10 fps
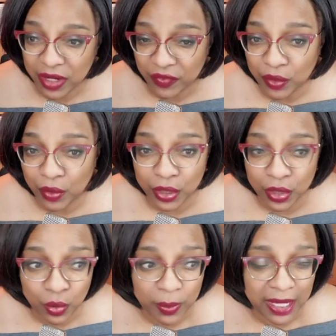And if you're a
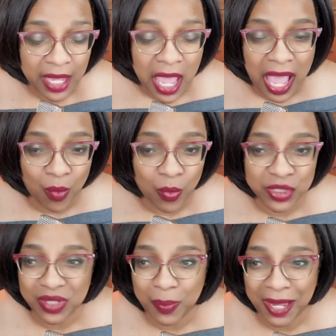newbie, I
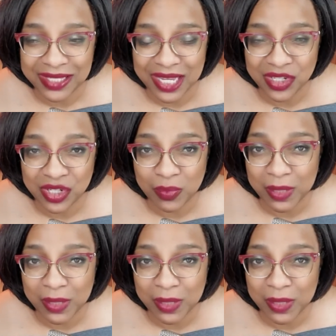want you to pay attention